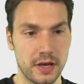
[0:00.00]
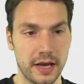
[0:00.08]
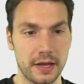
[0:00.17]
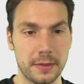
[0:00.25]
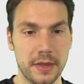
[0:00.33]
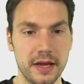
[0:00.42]

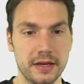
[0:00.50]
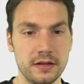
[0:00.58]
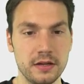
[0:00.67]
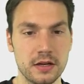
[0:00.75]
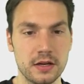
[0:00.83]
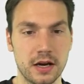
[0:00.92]
And
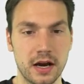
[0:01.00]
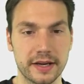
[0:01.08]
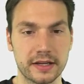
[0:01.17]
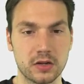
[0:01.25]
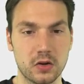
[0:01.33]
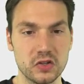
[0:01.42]
then I
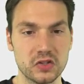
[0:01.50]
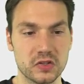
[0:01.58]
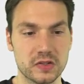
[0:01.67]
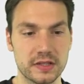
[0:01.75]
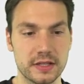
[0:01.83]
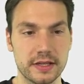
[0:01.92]
can also see